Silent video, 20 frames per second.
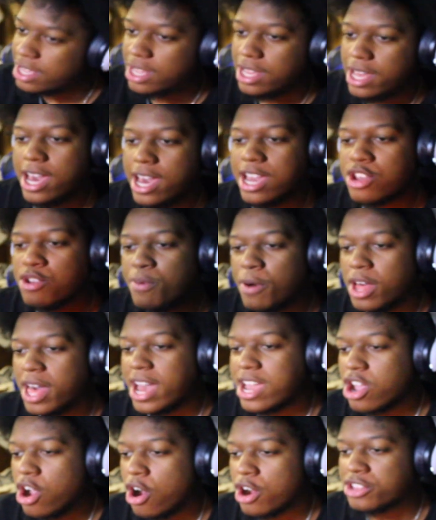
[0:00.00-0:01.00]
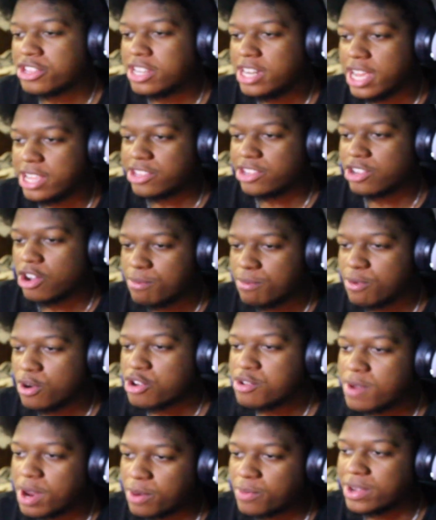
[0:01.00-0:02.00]
Hey, you won't have your heart to Nezuko, bro.
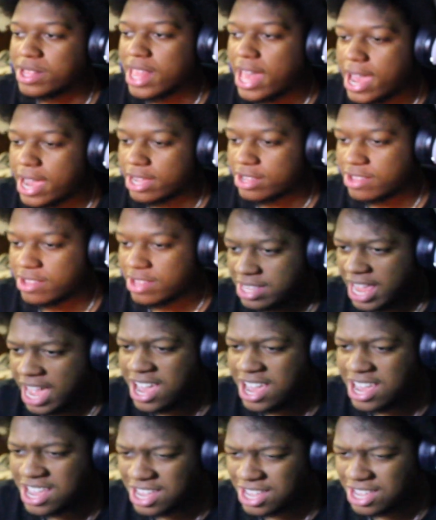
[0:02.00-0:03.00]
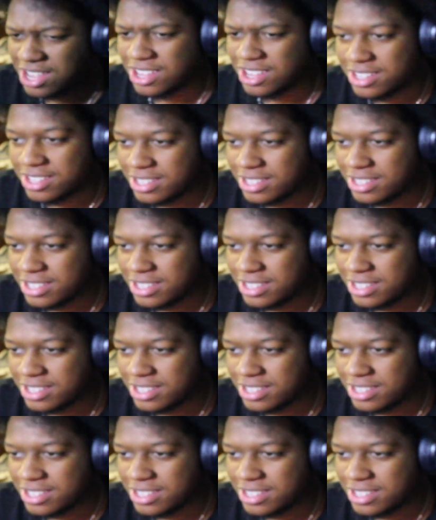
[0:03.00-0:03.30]
You better relax. Dang.